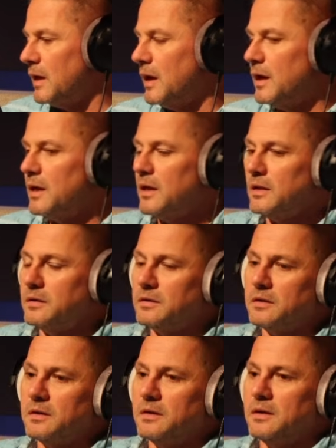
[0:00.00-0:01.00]

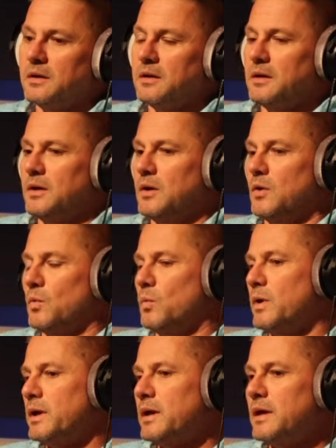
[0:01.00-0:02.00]
And
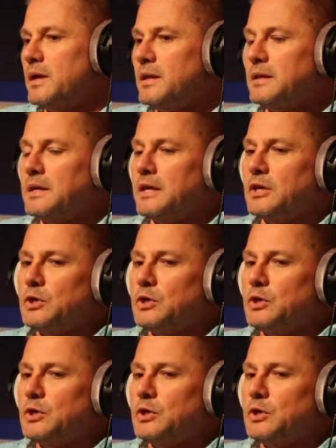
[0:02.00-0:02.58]
when